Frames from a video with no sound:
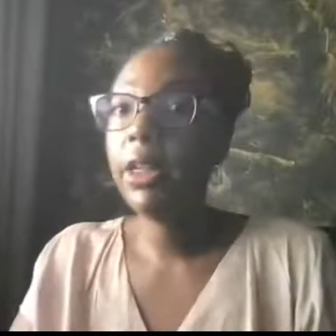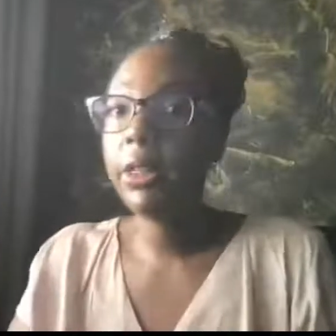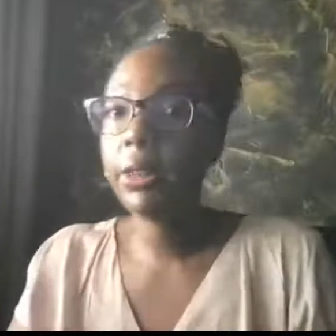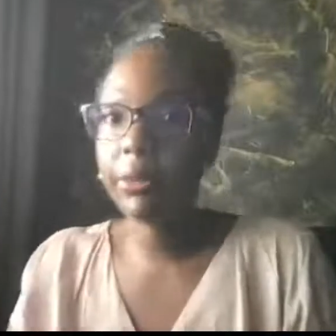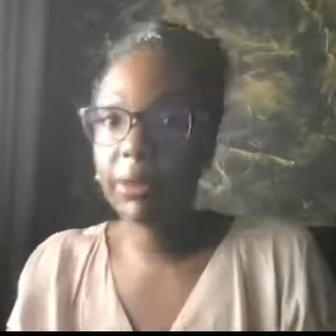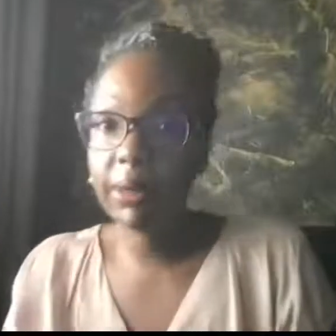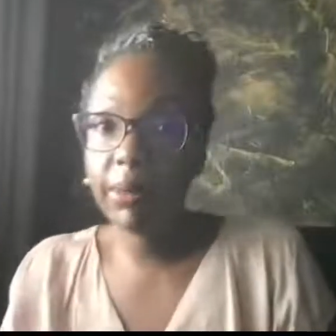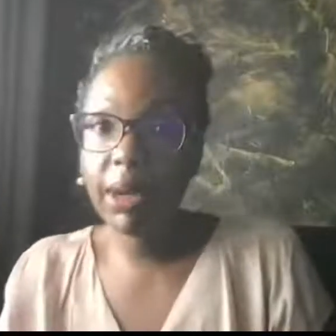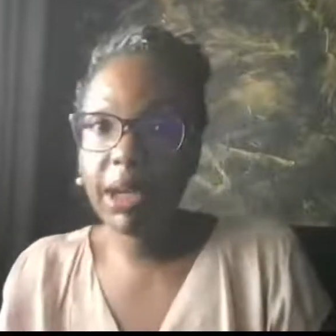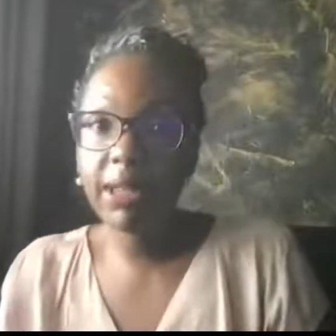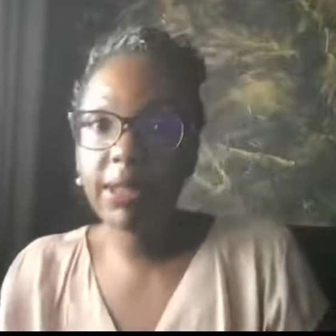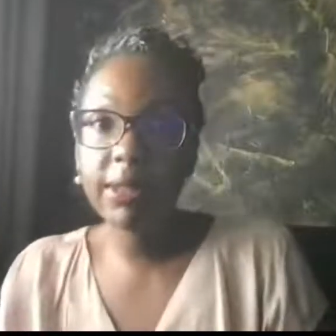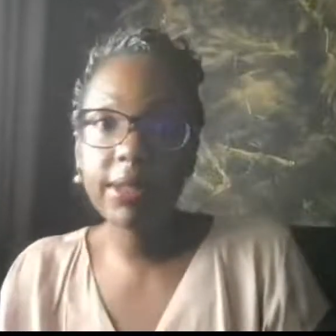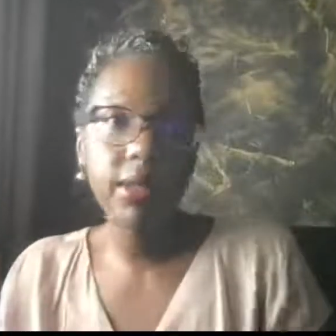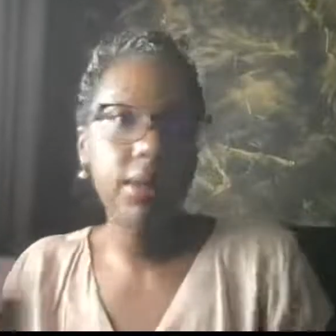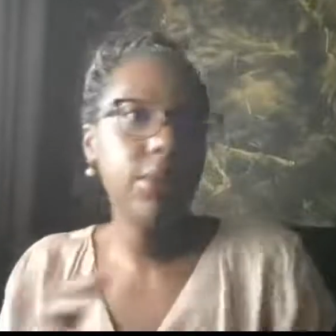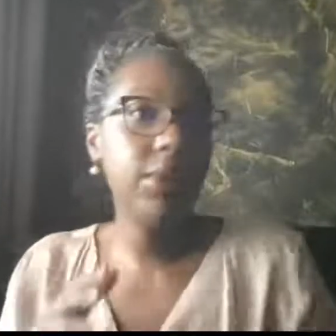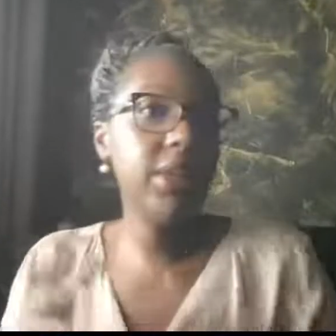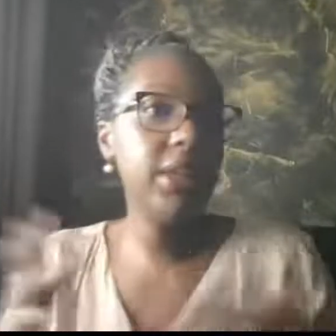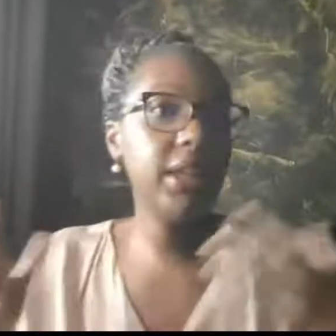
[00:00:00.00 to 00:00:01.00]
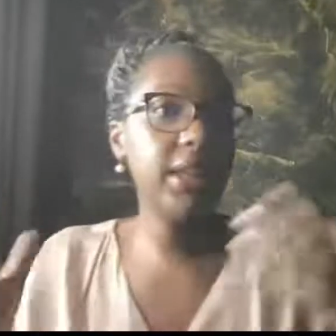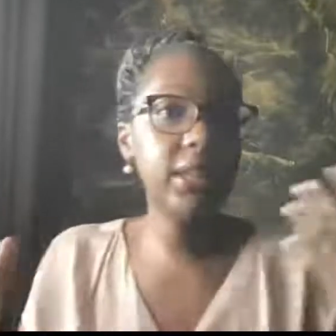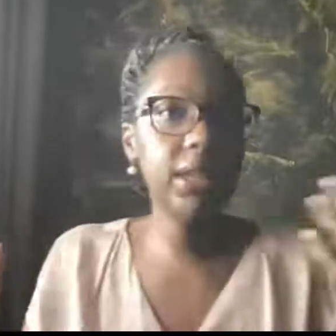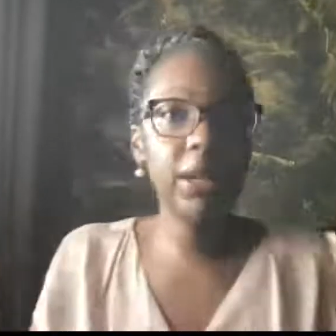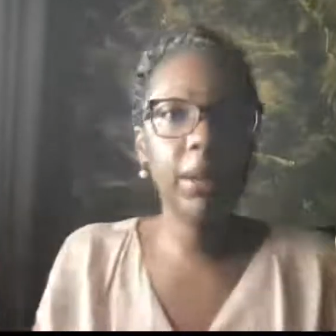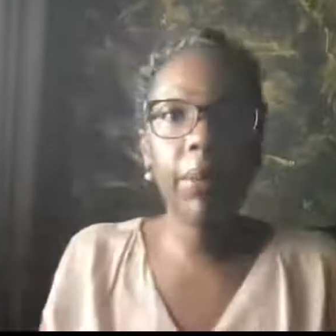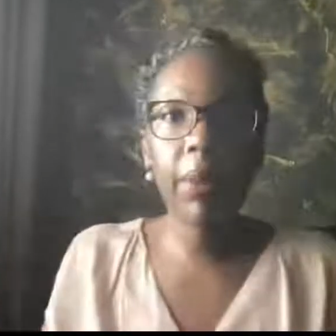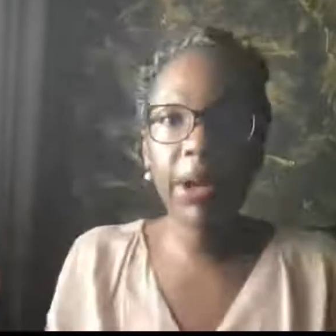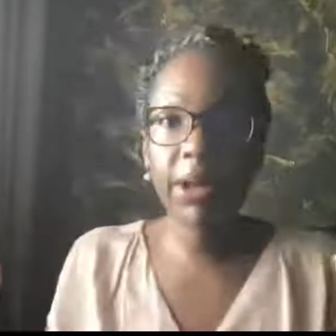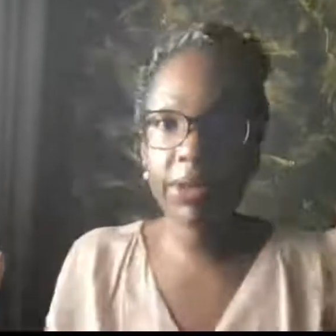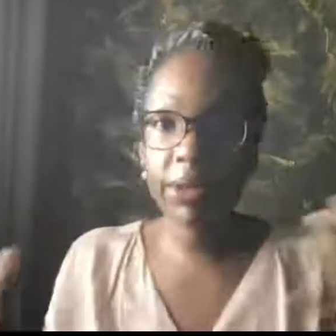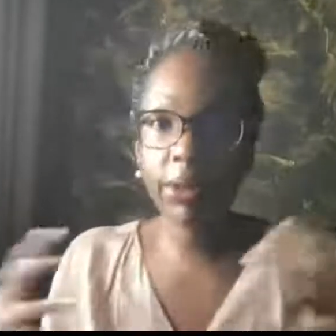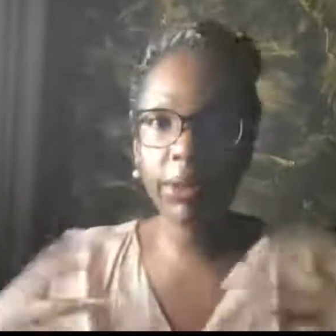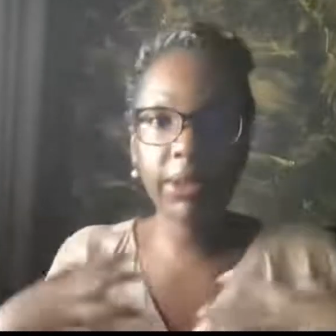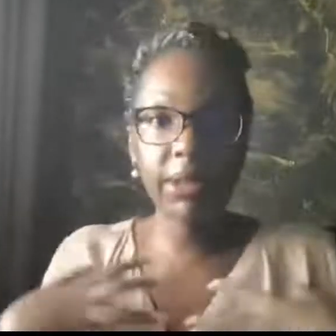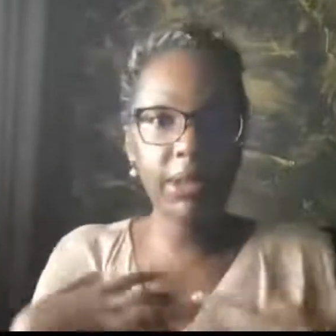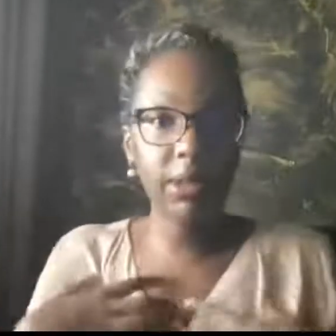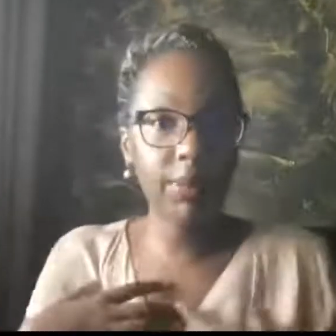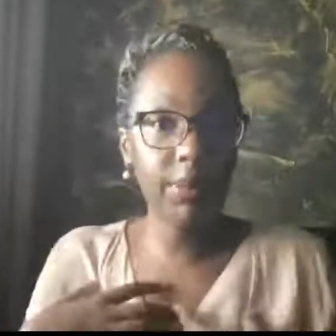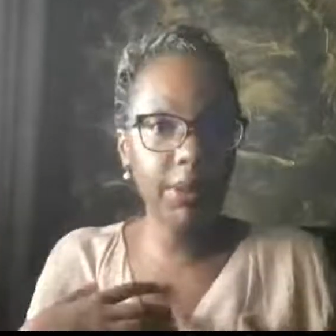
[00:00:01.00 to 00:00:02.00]
3 months, whether it's an appraisal,
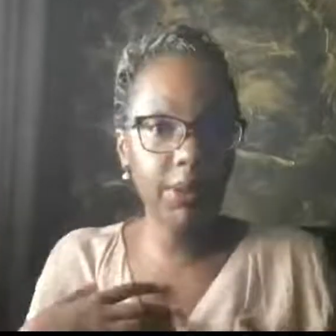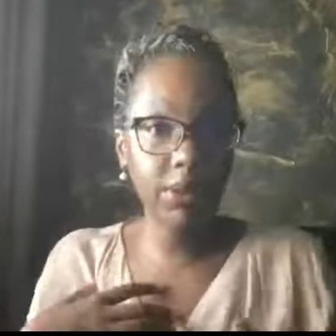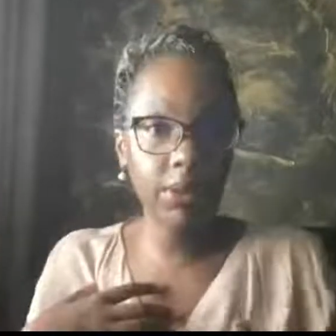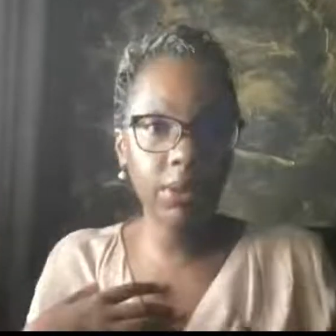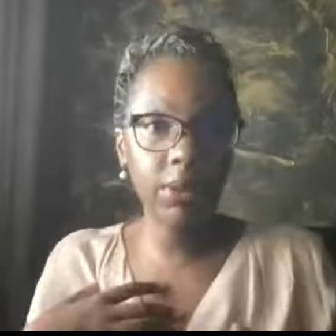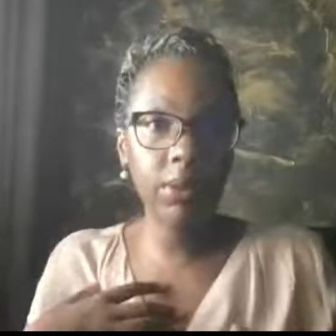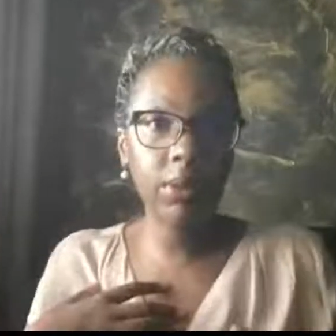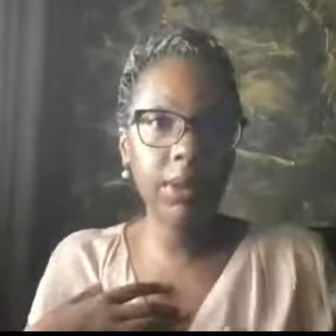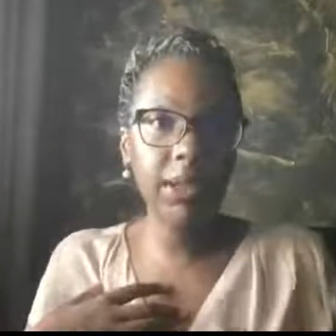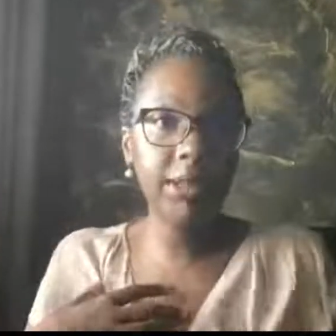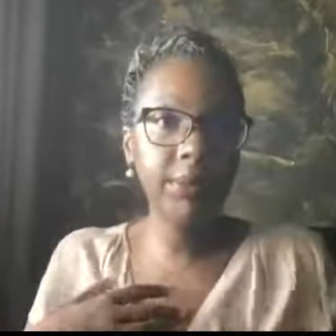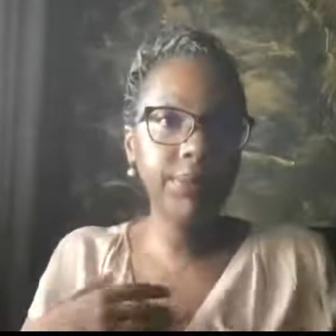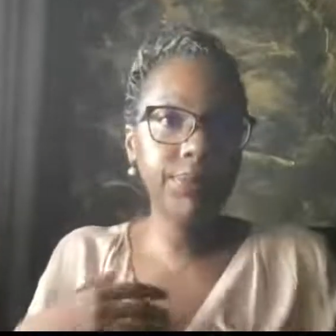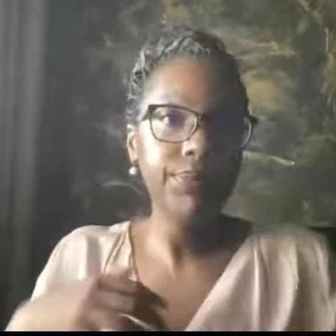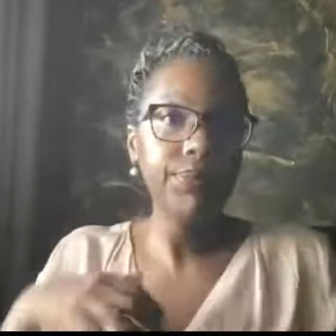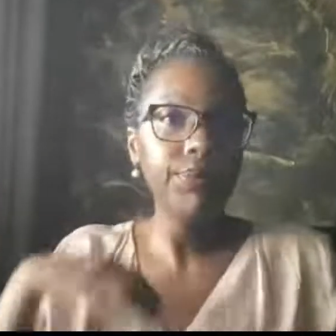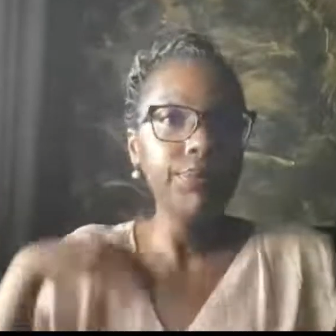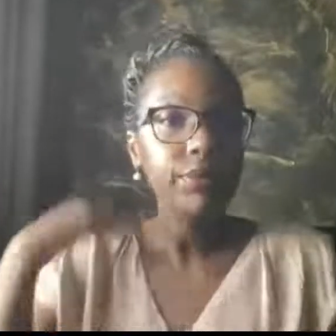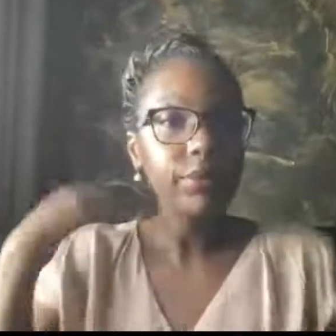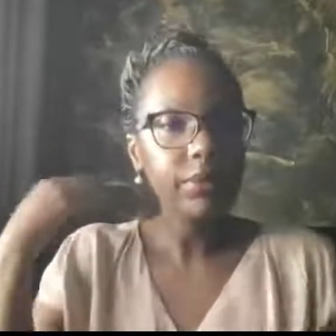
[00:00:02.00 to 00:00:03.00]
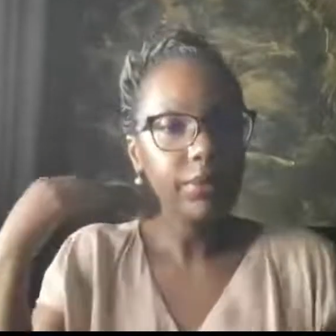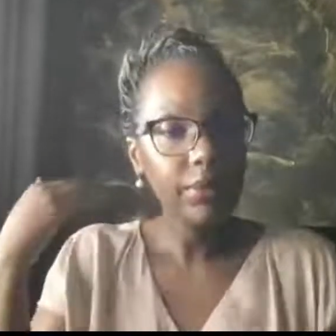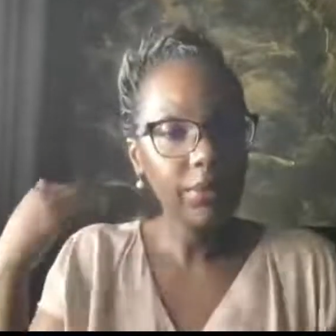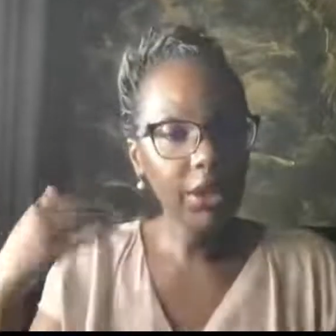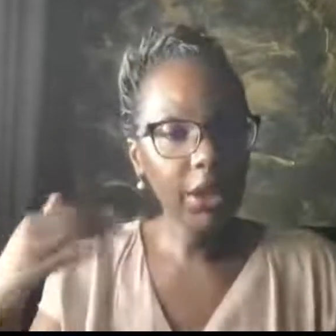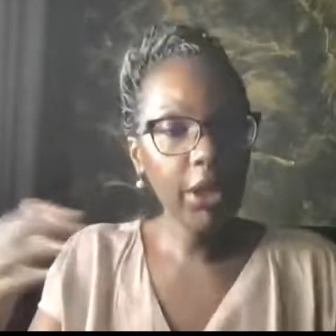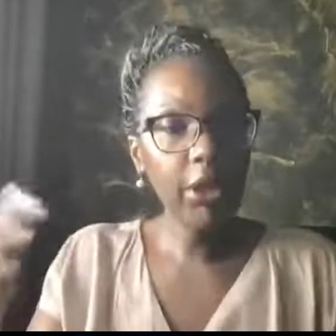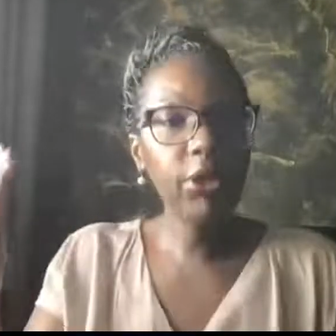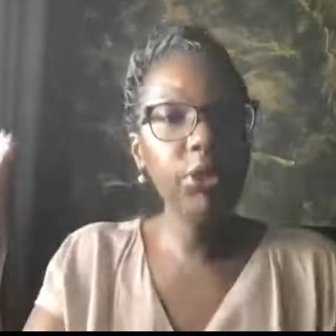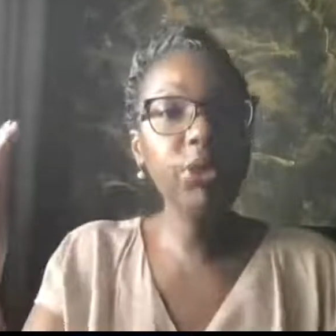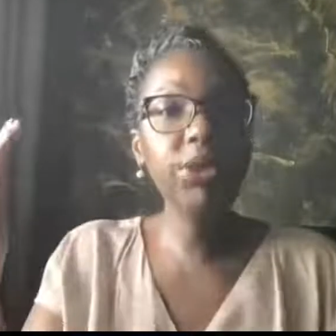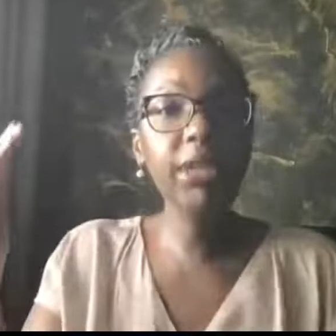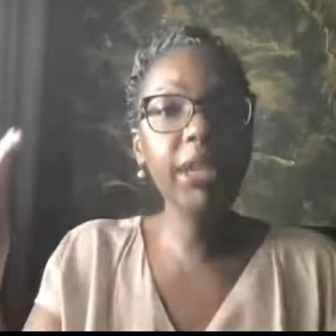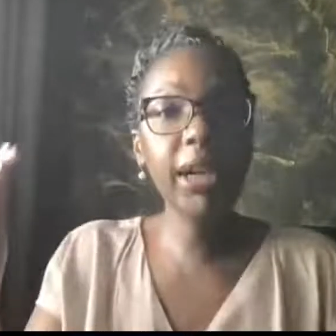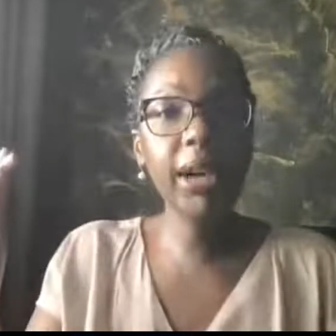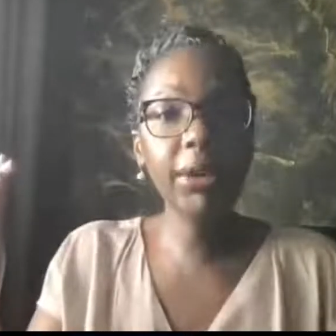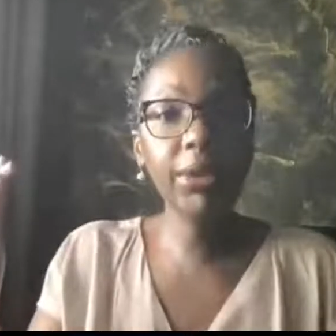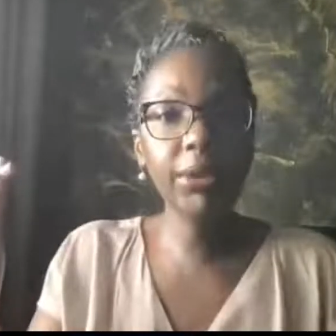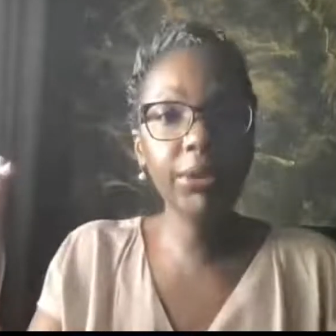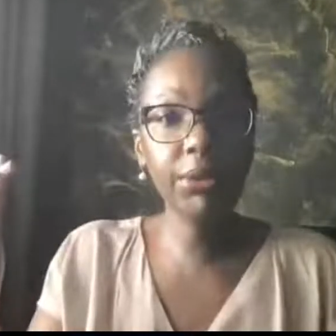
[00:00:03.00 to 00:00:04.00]
it's a personal one, you see
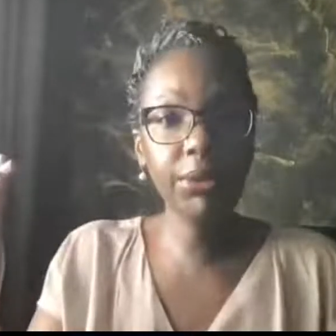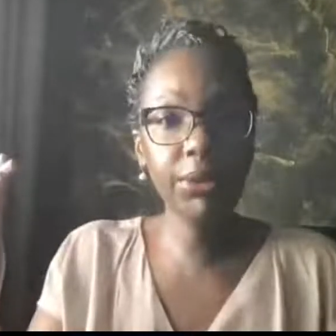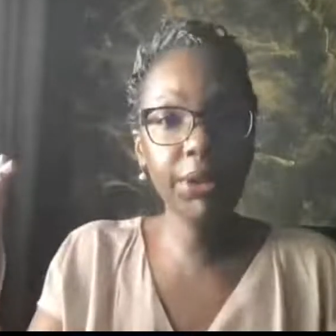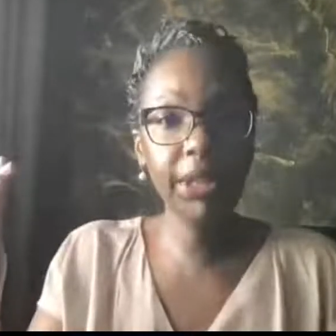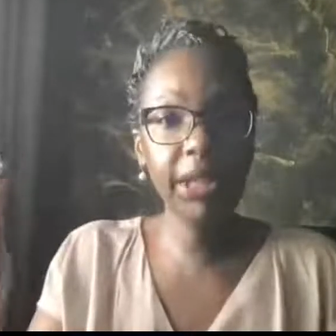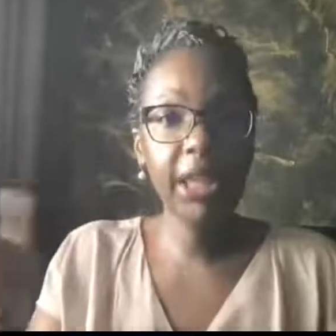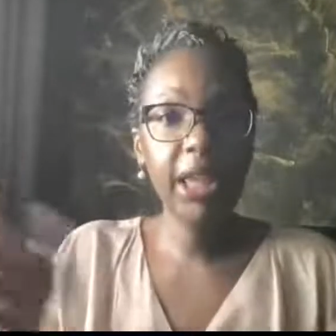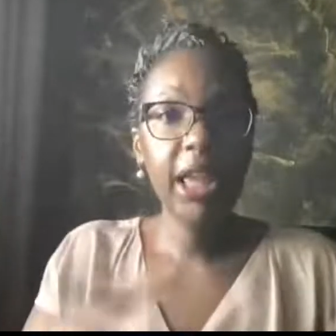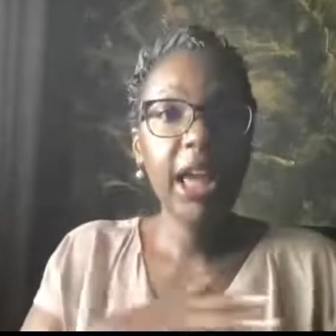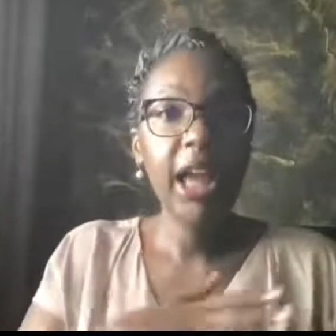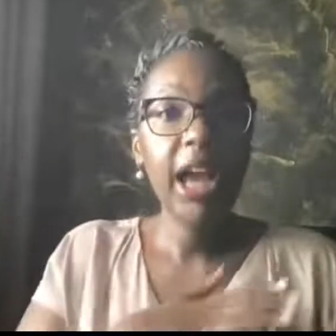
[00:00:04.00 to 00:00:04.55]
how you're doing.